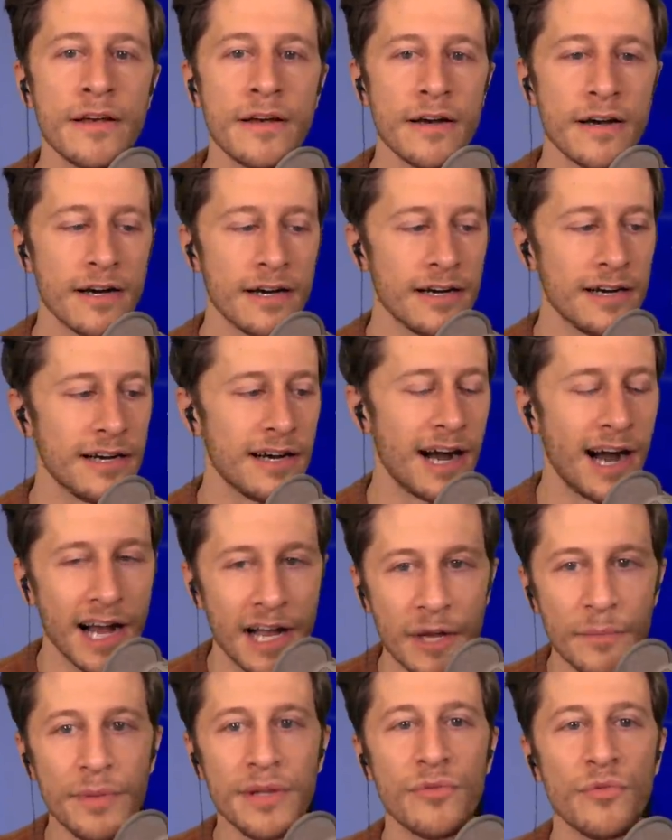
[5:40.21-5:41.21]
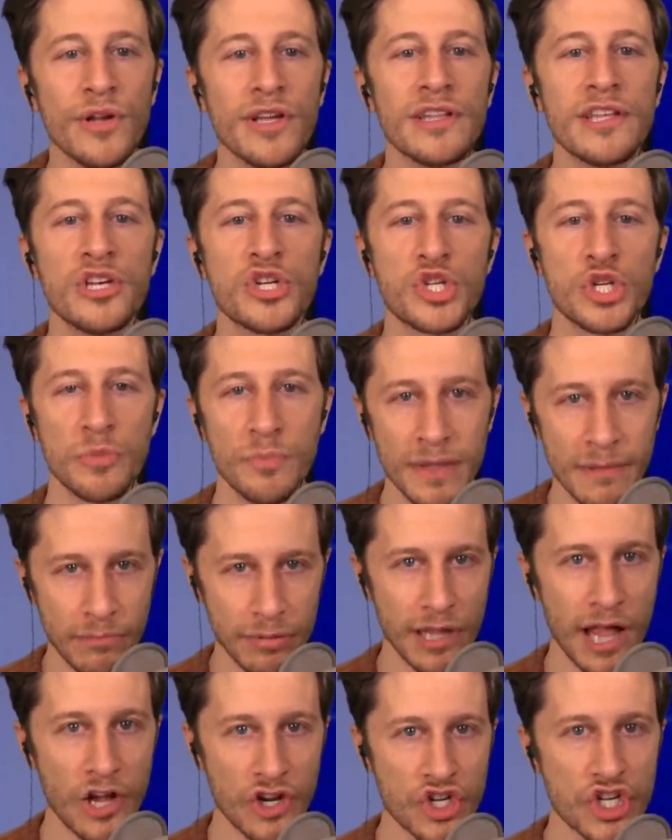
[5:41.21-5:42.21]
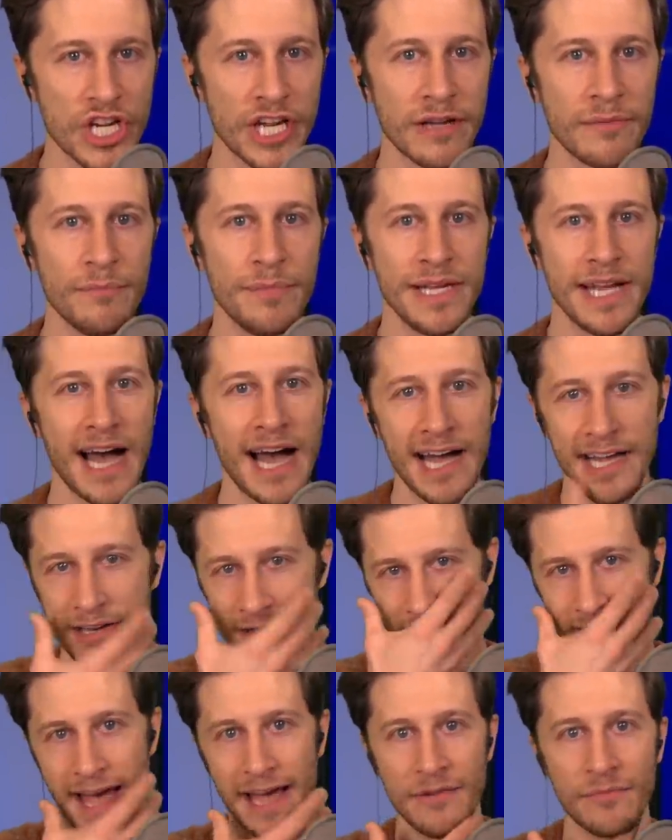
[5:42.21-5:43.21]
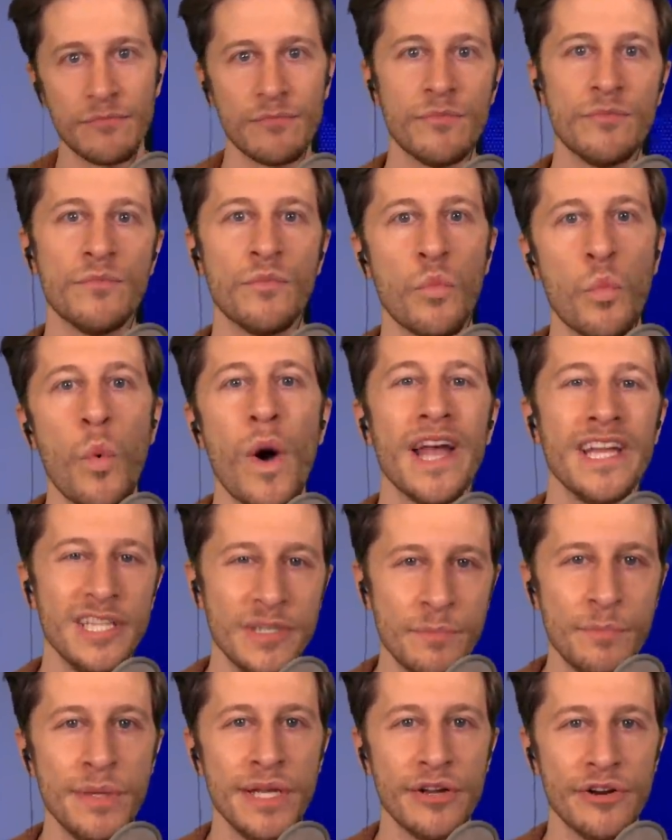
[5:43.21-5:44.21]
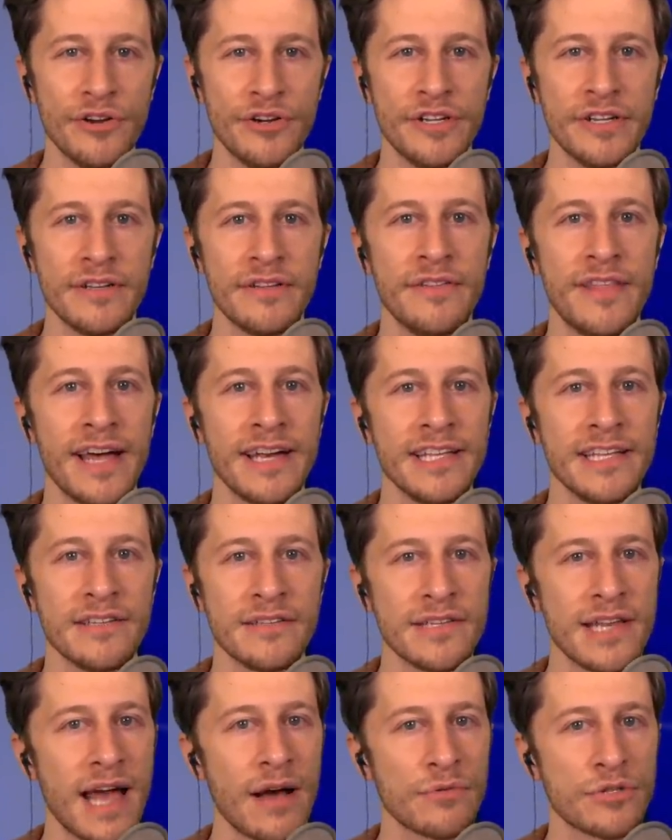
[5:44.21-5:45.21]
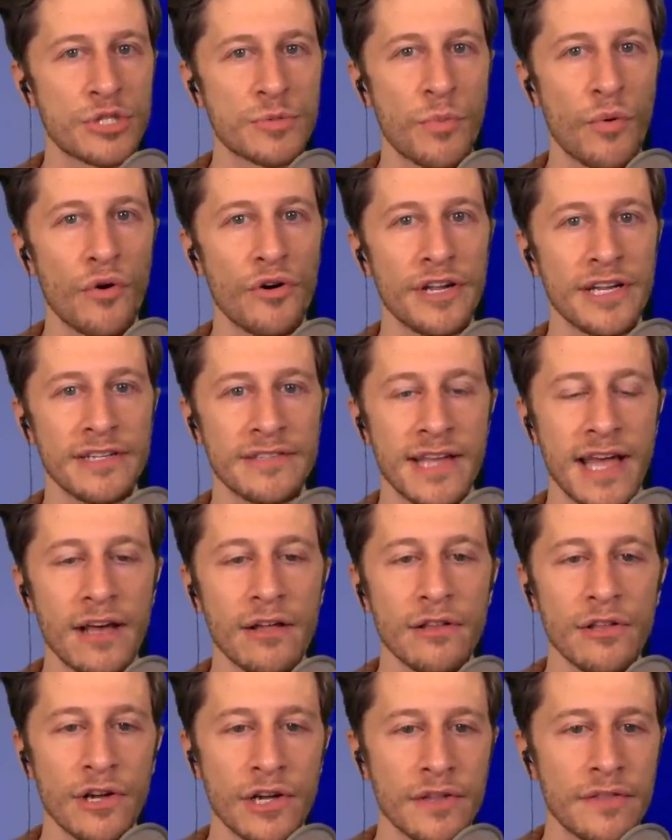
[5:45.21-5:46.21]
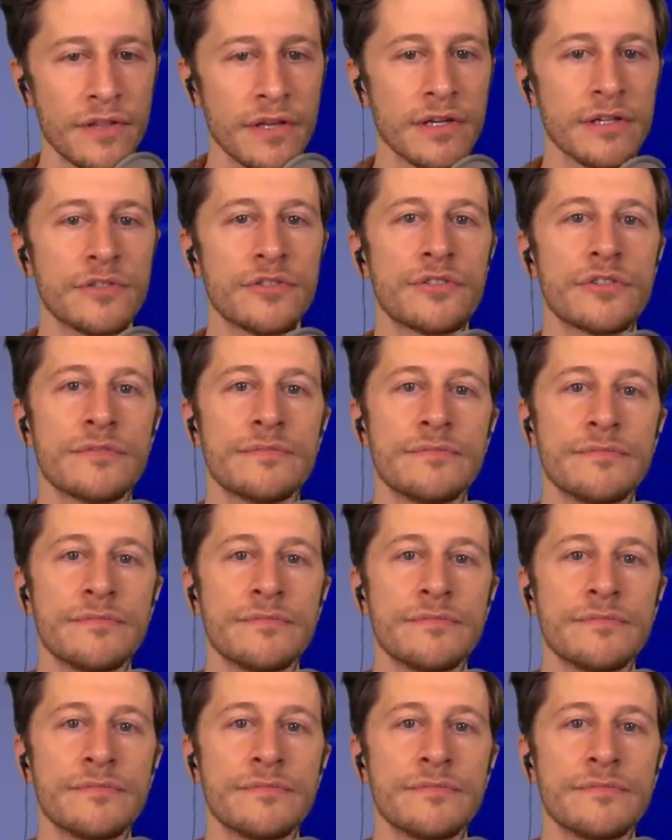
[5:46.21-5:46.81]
Uh, Huckabee really should be blushing behind that white beard that he is now sporting. Take a look at this.